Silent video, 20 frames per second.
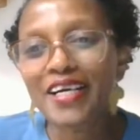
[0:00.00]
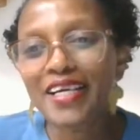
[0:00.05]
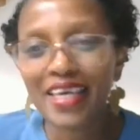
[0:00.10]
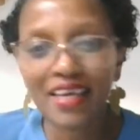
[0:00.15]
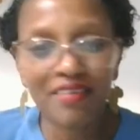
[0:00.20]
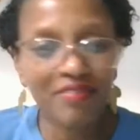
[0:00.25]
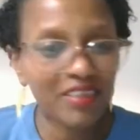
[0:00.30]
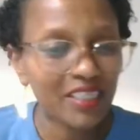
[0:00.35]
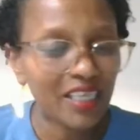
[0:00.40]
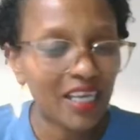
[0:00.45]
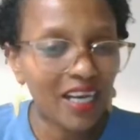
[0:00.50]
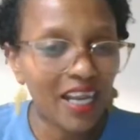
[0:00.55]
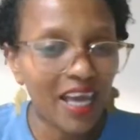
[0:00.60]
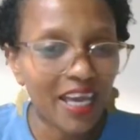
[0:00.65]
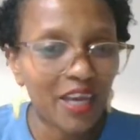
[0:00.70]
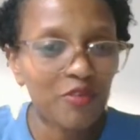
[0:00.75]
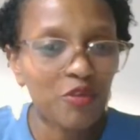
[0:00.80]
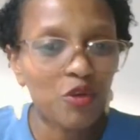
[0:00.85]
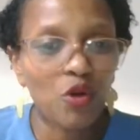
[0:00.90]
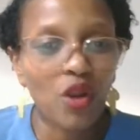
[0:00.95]
Give it a
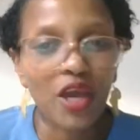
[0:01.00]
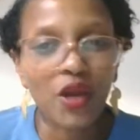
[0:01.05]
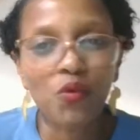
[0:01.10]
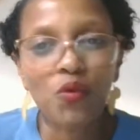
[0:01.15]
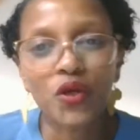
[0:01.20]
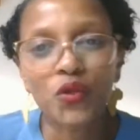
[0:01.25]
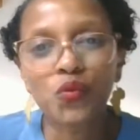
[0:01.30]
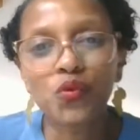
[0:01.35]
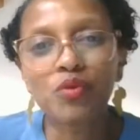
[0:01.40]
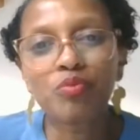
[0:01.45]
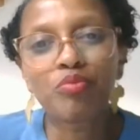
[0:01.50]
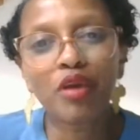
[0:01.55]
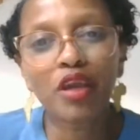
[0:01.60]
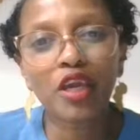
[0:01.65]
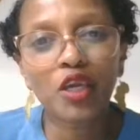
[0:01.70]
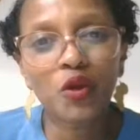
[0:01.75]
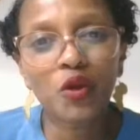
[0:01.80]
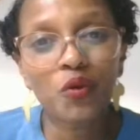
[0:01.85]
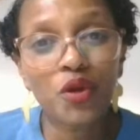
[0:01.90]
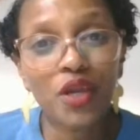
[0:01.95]
like if you like what we
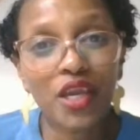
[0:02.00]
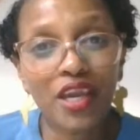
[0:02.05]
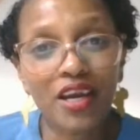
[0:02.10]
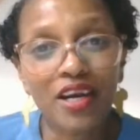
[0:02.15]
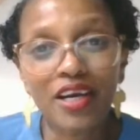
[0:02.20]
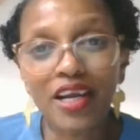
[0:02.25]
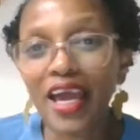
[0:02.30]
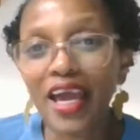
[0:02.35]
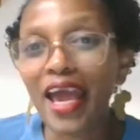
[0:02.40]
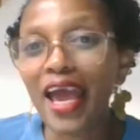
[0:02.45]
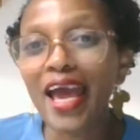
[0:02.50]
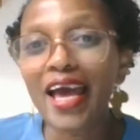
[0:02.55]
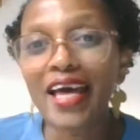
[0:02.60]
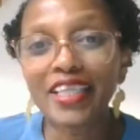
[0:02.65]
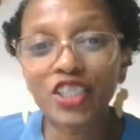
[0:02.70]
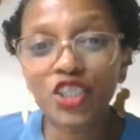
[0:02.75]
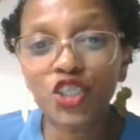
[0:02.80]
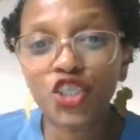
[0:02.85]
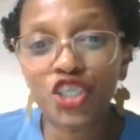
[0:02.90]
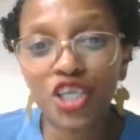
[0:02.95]
bring you here,
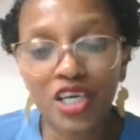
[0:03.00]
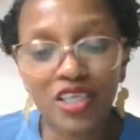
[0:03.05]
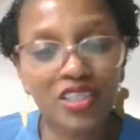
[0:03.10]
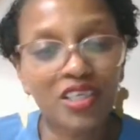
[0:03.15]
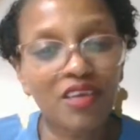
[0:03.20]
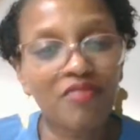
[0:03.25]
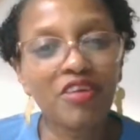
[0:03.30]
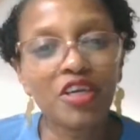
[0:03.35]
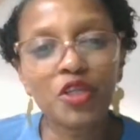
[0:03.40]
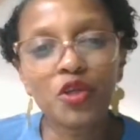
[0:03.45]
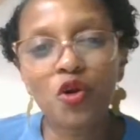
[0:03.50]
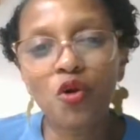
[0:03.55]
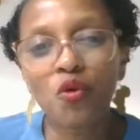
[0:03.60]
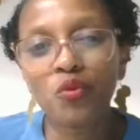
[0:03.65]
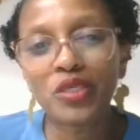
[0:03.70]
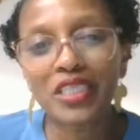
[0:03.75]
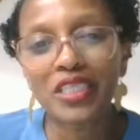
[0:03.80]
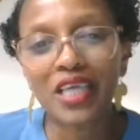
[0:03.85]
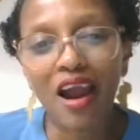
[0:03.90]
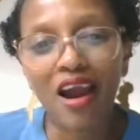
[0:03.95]
and share the video
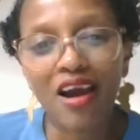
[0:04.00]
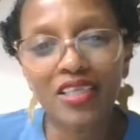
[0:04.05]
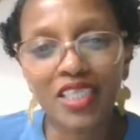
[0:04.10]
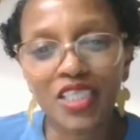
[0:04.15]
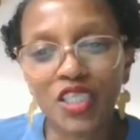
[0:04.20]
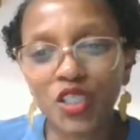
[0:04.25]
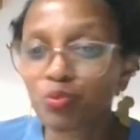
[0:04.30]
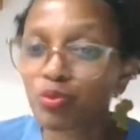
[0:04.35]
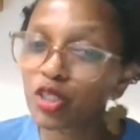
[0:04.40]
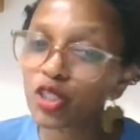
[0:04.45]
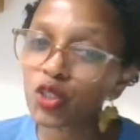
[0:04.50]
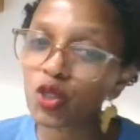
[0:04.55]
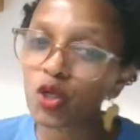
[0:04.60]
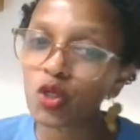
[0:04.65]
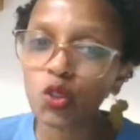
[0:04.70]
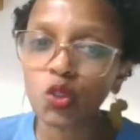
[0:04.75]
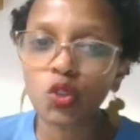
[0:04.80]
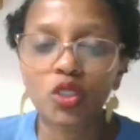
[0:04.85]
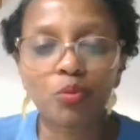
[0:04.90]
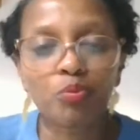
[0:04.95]
with others. Please
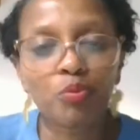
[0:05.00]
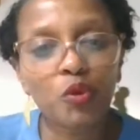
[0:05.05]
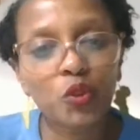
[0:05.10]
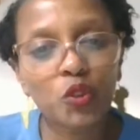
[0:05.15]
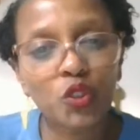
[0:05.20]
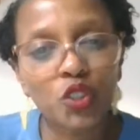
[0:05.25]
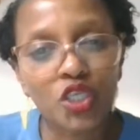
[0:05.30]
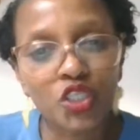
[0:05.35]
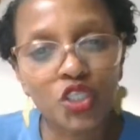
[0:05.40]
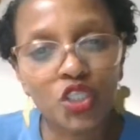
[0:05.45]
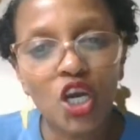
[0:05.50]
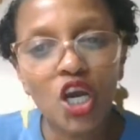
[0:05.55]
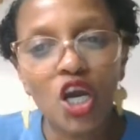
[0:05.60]
also support us